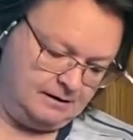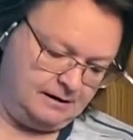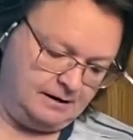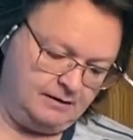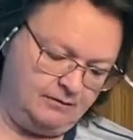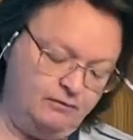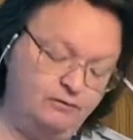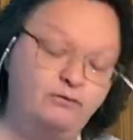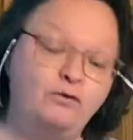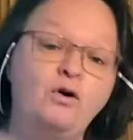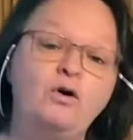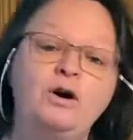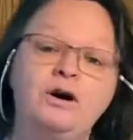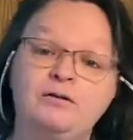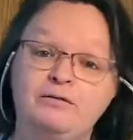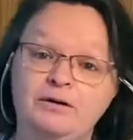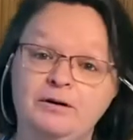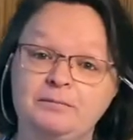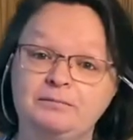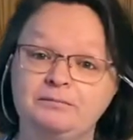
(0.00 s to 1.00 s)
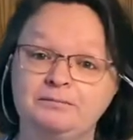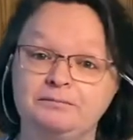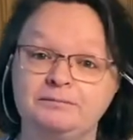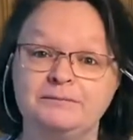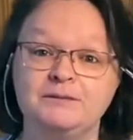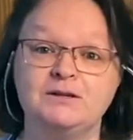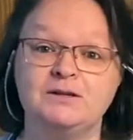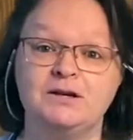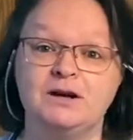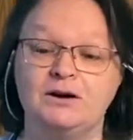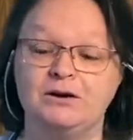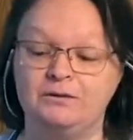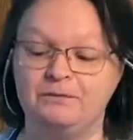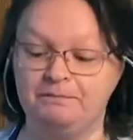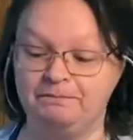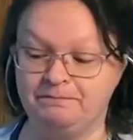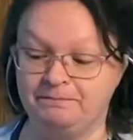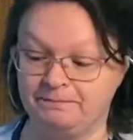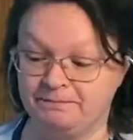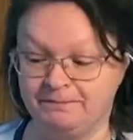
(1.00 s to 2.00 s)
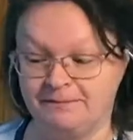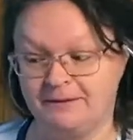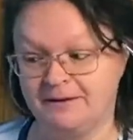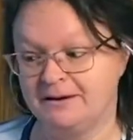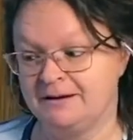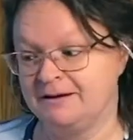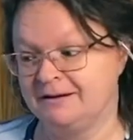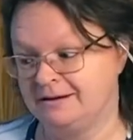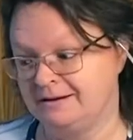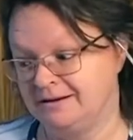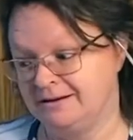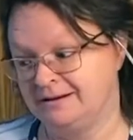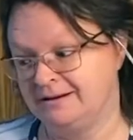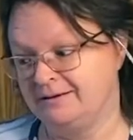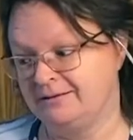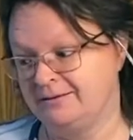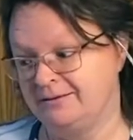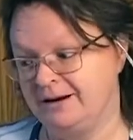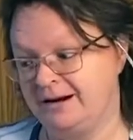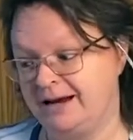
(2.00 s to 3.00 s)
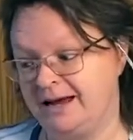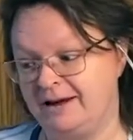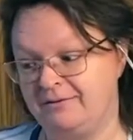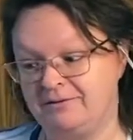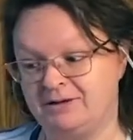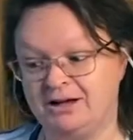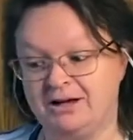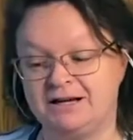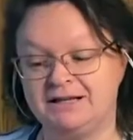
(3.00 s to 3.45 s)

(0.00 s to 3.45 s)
four of them. So we're going to have a lot of